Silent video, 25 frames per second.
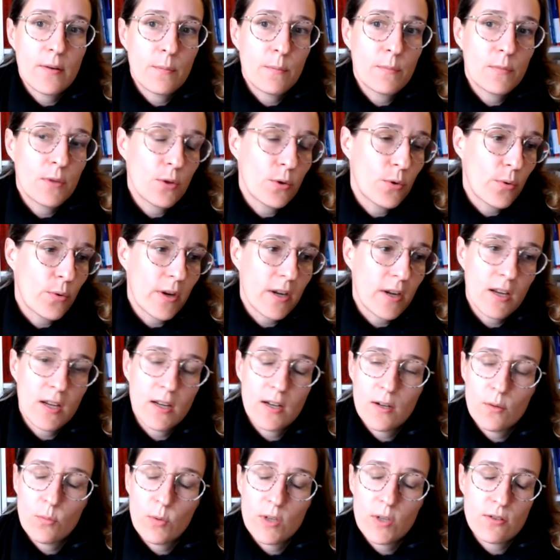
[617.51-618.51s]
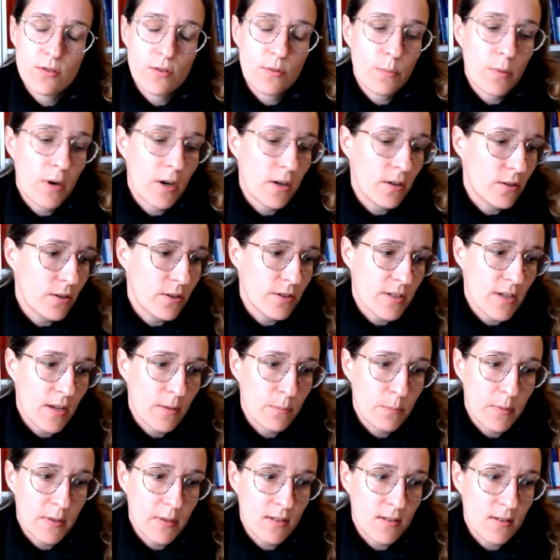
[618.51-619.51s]
Ukrainian and Western partners had
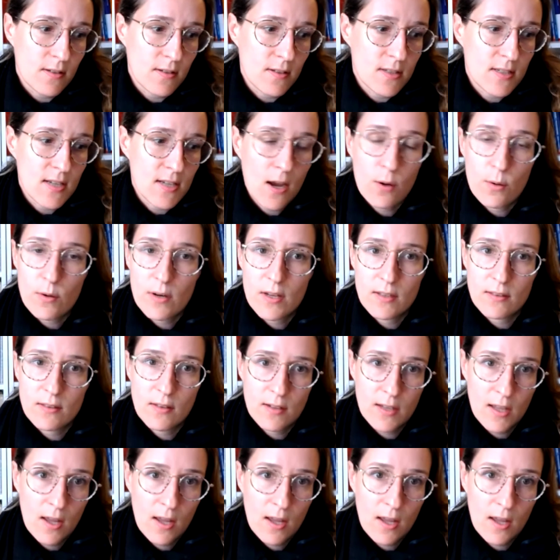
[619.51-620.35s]
been touting the